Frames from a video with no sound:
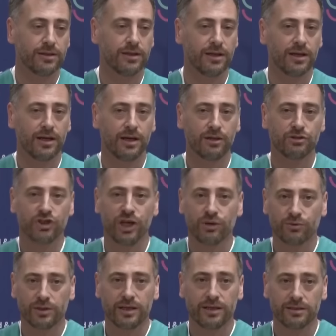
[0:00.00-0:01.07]
uh,
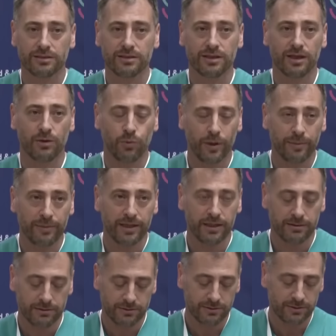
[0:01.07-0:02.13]
children and
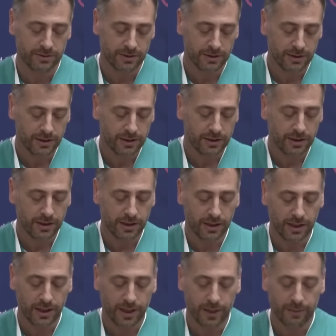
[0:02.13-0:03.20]
women
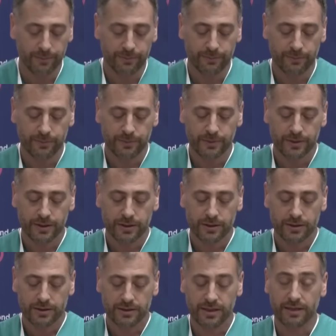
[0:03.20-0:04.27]
um,
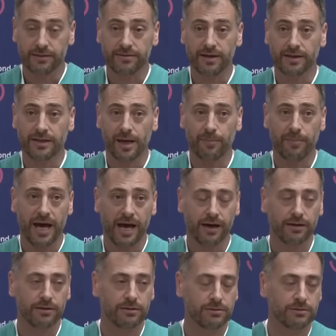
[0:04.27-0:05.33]
that uh, came
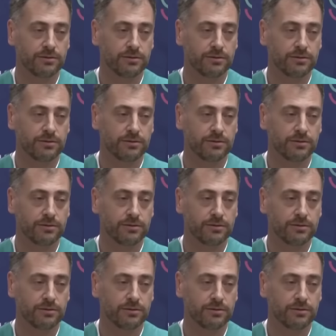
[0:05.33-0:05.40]
back.